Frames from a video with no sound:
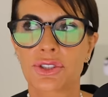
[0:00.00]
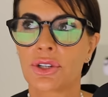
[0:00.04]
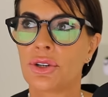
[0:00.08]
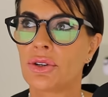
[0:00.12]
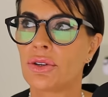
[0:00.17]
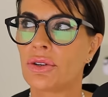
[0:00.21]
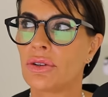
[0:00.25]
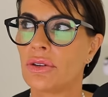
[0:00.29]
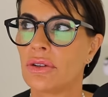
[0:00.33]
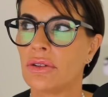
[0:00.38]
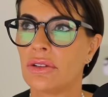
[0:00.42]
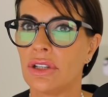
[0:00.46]

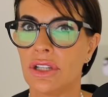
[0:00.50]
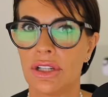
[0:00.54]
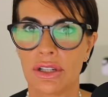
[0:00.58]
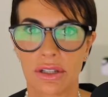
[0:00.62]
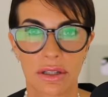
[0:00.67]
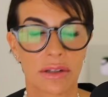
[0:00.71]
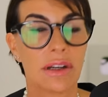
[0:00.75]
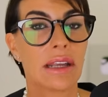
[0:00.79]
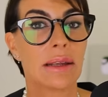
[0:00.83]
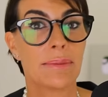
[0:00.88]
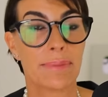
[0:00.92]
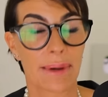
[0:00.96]
So you're
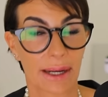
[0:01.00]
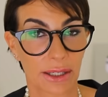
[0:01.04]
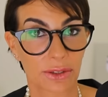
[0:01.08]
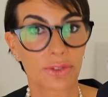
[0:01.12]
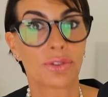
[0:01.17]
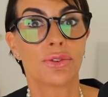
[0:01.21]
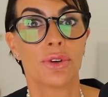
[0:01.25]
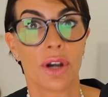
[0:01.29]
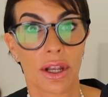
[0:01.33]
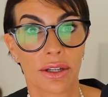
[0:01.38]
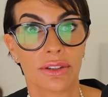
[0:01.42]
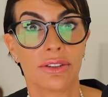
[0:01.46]
going back
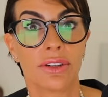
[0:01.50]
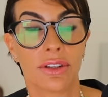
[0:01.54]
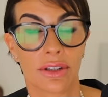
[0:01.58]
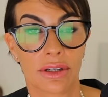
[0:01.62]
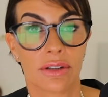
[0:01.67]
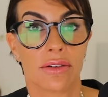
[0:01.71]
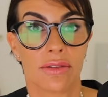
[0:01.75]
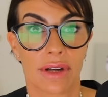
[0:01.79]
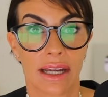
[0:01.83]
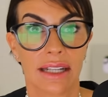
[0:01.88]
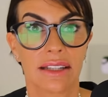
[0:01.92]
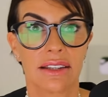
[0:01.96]
to
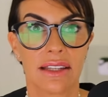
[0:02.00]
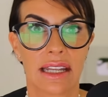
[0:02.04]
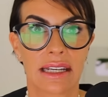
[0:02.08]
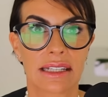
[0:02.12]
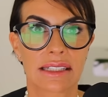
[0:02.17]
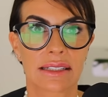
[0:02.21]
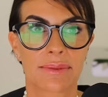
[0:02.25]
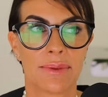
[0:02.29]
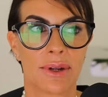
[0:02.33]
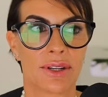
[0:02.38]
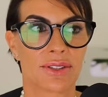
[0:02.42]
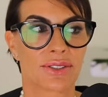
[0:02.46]
London, right,
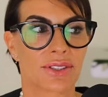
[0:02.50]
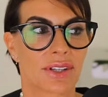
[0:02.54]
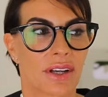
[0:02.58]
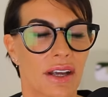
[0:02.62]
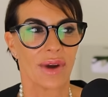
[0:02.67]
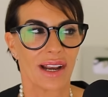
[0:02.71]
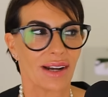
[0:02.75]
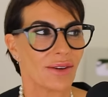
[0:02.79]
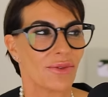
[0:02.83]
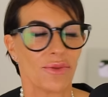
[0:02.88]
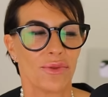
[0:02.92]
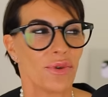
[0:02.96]
next month.
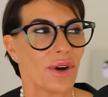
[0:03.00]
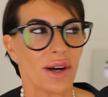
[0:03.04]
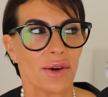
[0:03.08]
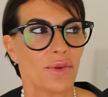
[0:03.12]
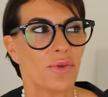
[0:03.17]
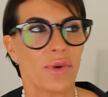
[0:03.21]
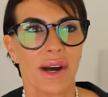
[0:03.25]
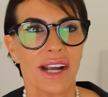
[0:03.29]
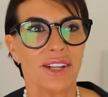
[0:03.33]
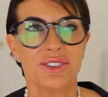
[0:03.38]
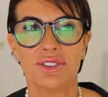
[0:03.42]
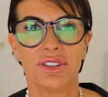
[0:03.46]
Well,
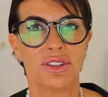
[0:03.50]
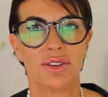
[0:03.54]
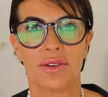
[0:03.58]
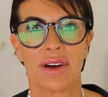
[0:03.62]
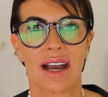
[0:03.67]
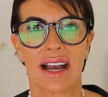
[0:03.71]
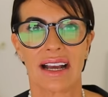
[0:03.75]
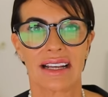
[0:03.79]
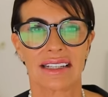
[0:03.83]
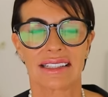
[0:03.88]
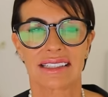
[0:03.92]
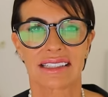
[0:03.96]
why do you
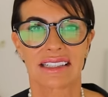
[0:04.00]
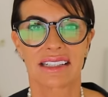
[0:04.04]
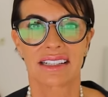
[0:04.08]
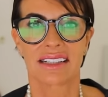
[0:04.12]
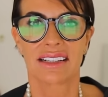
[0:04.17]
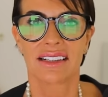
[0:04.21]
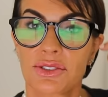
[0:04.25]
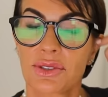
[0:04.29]
ask?